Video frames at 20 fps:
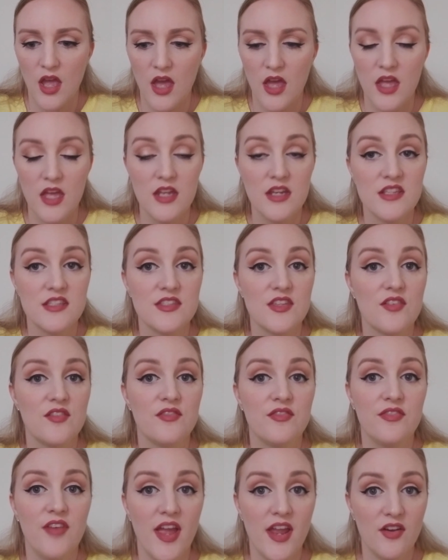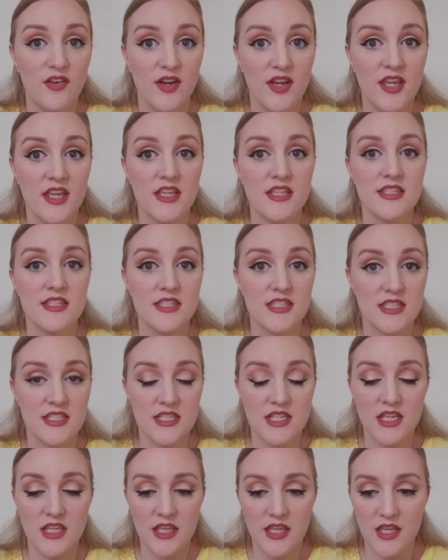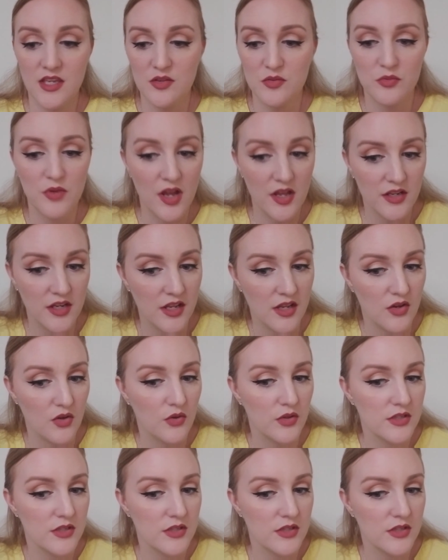It is very sticky right now.